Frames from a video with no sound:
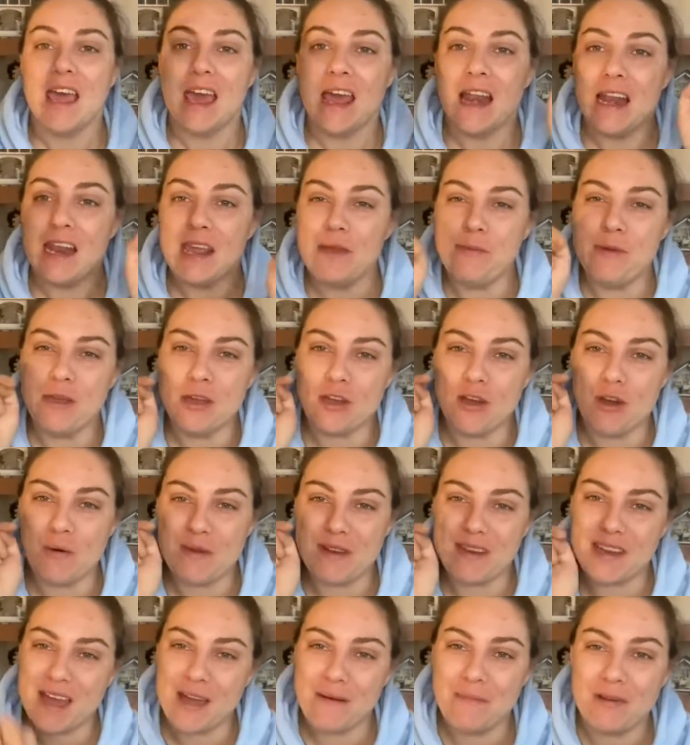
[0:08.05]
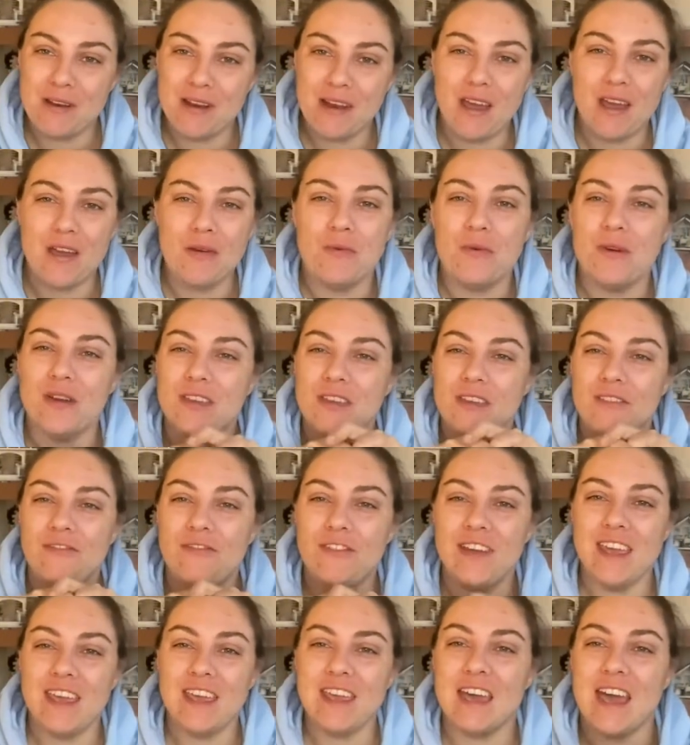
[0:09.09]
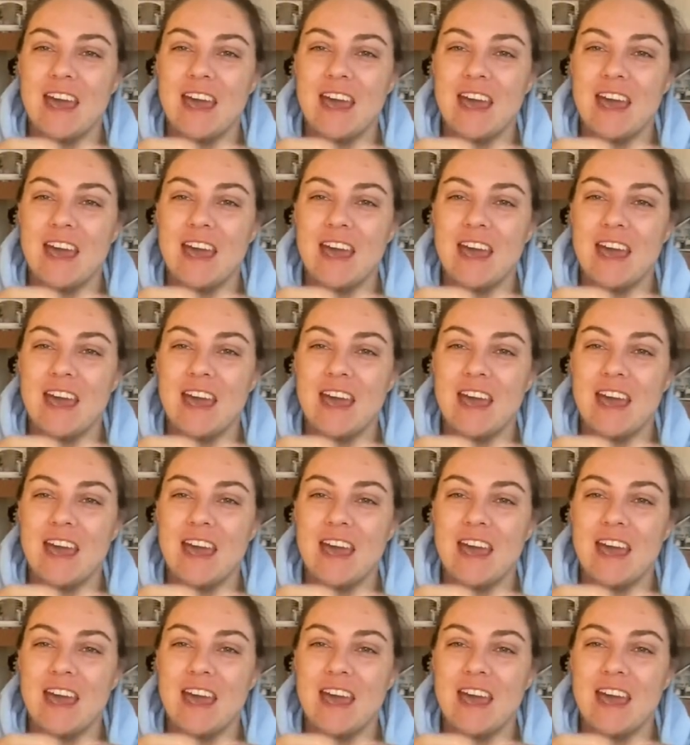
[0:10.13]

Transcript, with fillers: Leave me a comment down below what you think.